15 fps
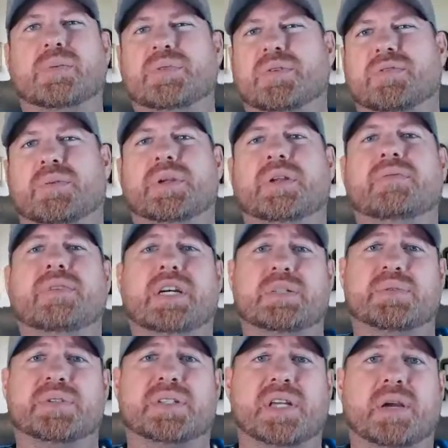So from an
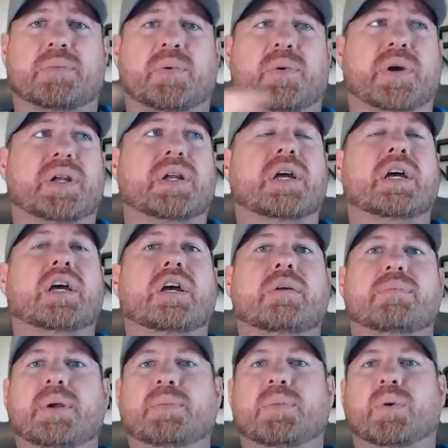investment standpoint,
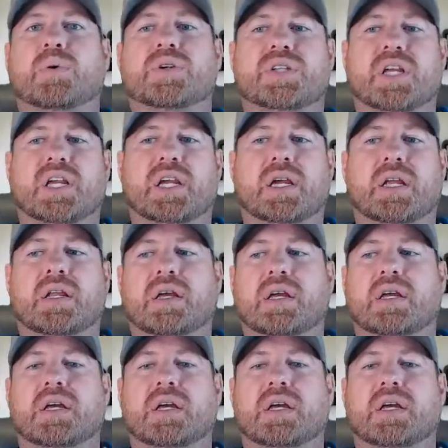people were seeing